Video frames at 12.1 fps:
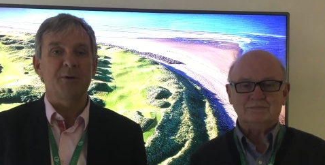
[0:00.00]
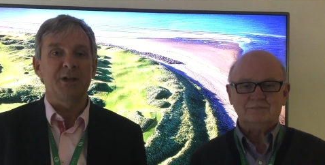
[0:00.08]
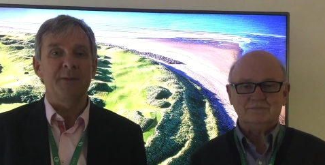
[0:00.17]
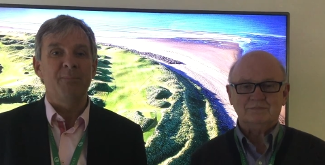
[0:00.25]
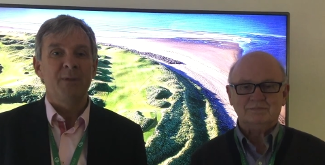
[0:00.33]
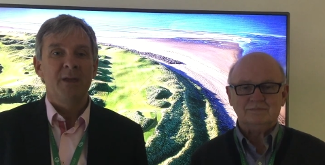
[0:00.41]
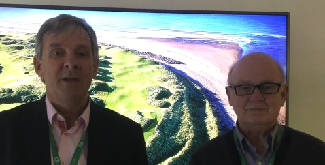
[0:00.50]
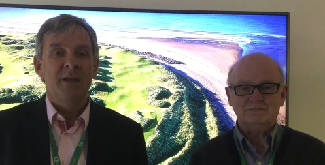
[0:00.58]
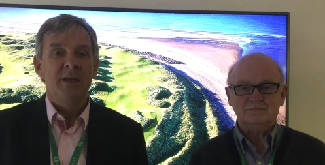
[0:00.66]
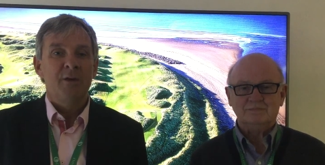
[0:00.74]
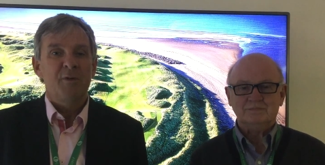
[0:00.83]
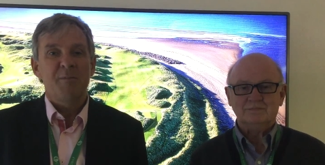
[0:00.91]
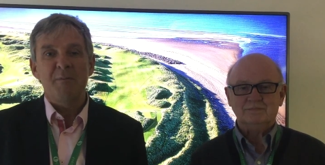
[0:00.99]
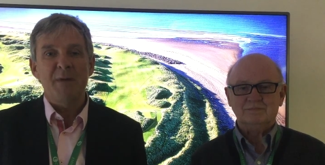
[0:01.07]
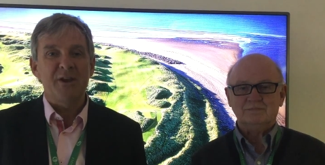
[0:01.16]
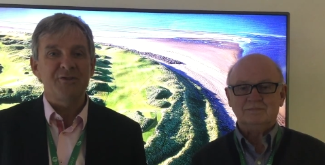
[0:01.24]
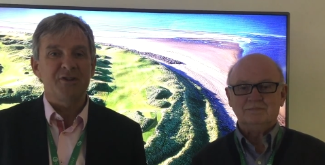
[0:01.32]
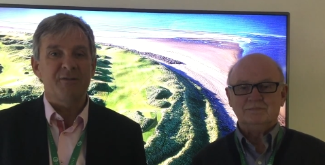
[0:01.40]
Speaker 1: money. We've been
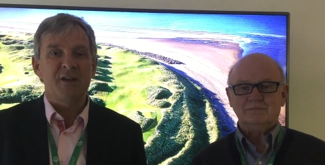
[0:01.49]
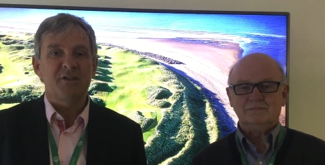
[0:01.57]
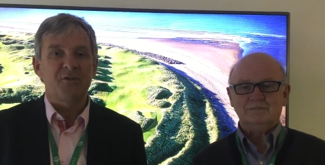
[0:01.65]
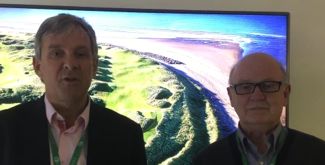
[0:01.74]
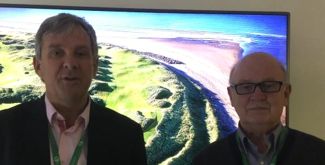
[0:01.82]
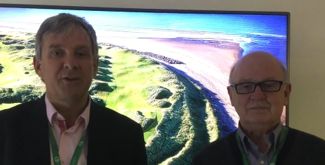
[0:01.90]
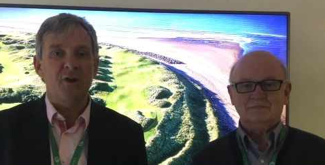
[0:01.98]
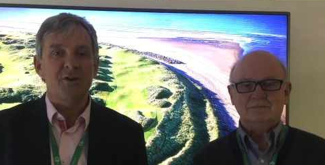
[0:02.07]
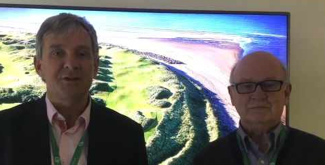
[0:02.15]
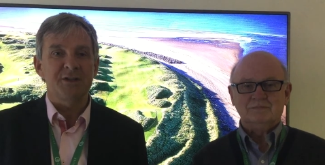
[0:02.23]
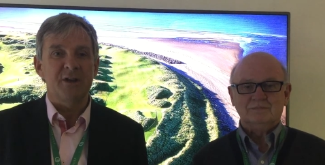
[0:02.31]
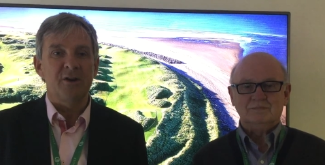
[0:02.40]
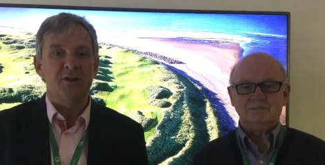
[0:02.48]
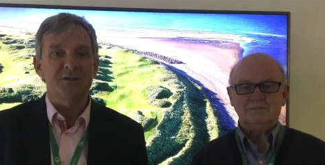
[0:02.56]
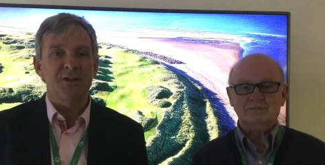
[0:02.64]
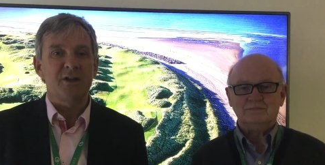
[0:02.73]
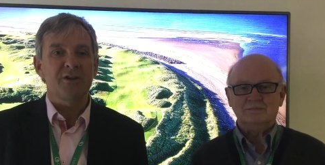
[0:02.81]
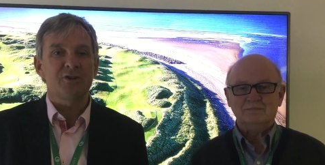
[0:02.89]
managing events for over 30 years,
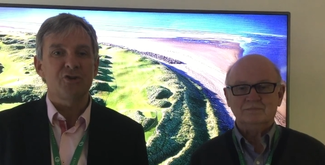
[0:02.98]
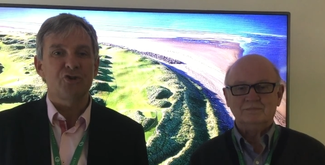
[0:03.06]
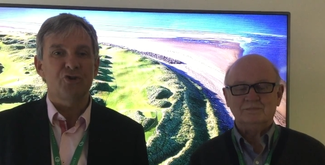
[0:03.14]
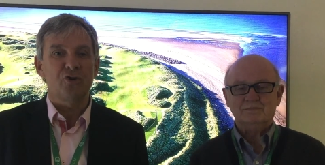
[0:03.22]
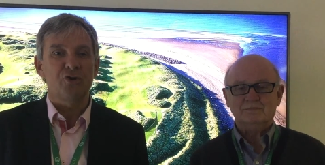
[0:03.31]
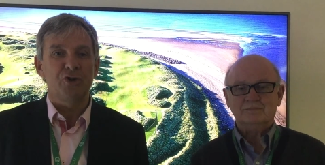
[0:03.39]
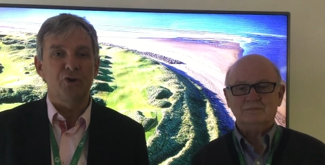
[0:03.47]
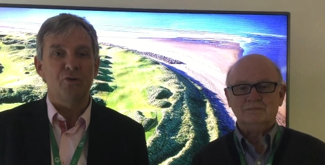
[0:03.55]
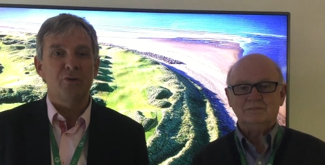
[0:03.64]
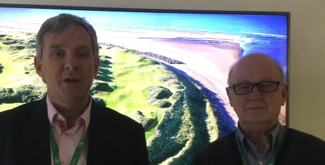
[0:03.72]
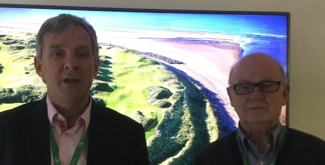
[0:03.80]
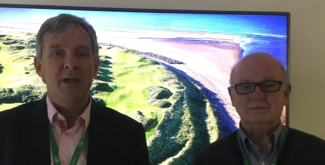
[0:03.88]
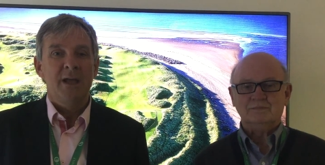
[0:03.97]
and I can assure you